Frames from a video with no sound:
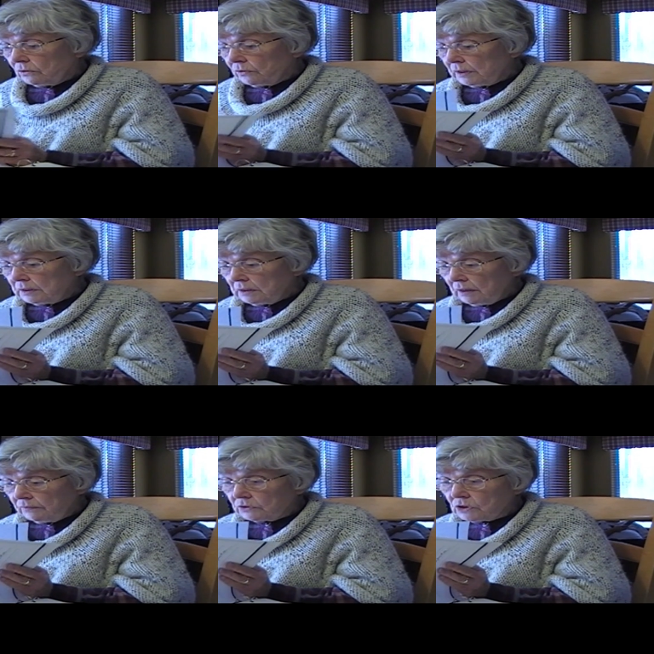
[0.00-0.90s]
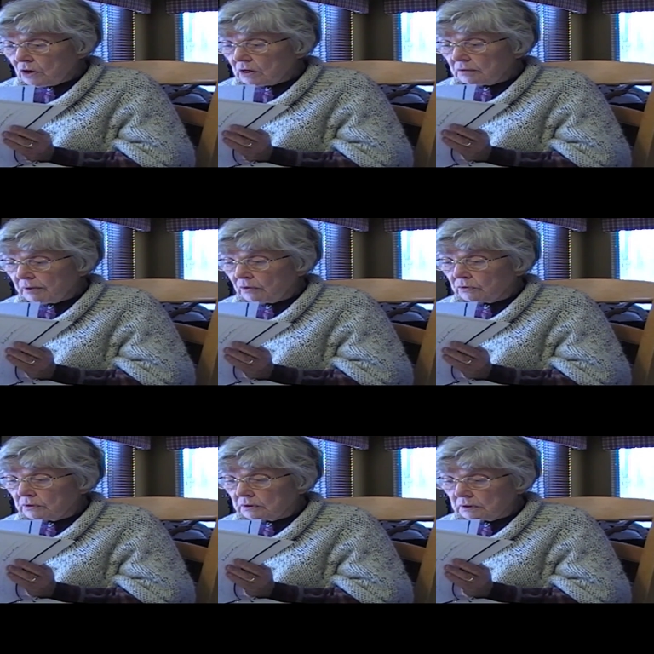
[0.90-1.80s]
they didn't ever talk
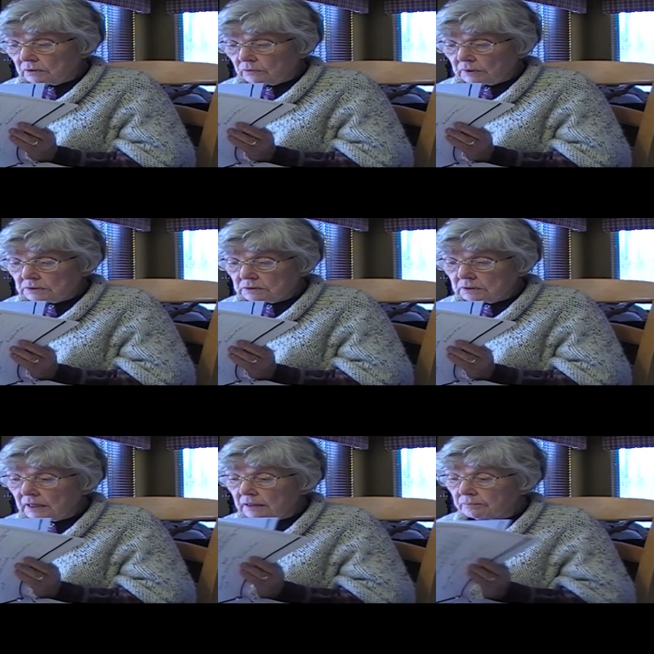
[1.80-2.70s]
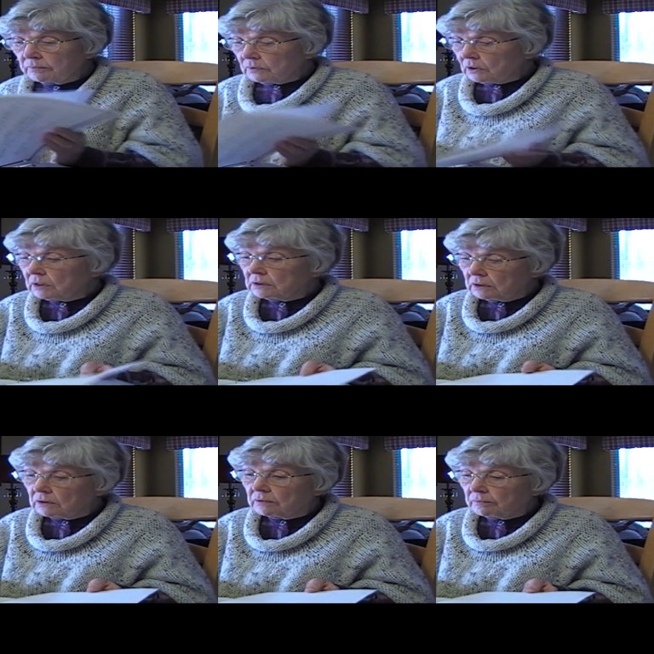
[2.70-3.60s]
about the rest. Yeah, look at
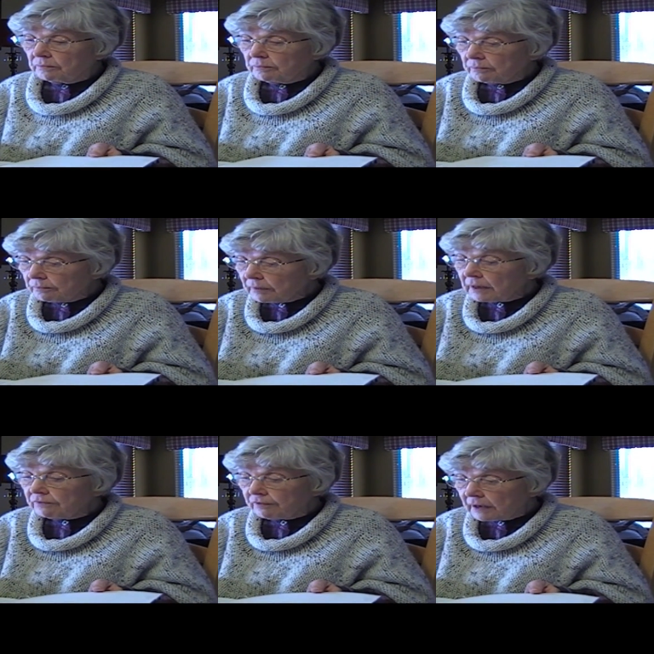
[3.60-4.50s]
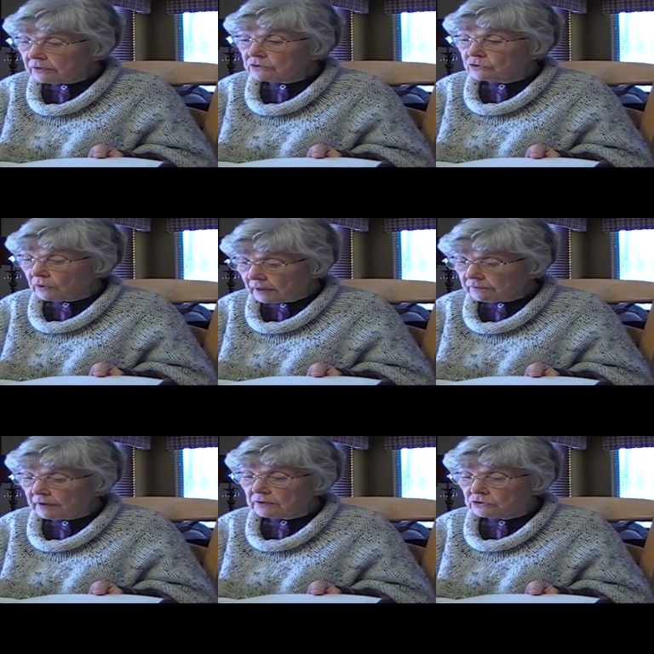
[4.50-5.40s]
here. My father's
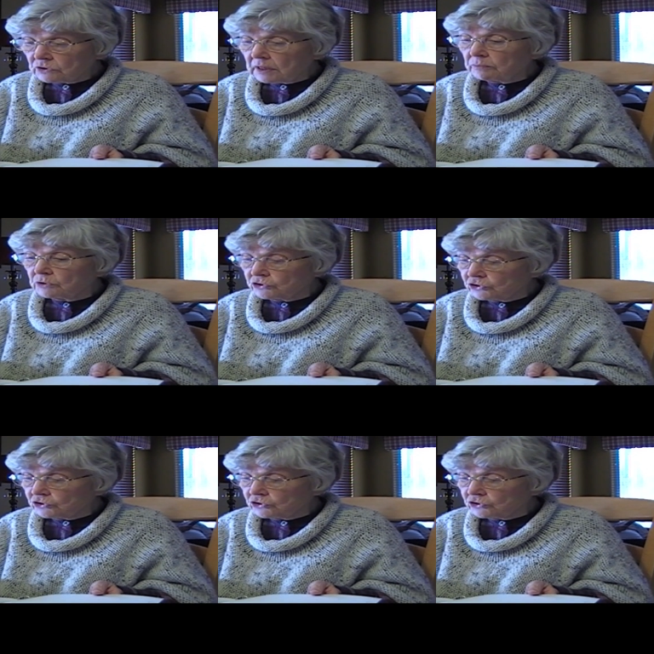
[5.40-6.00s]
grandfather's name was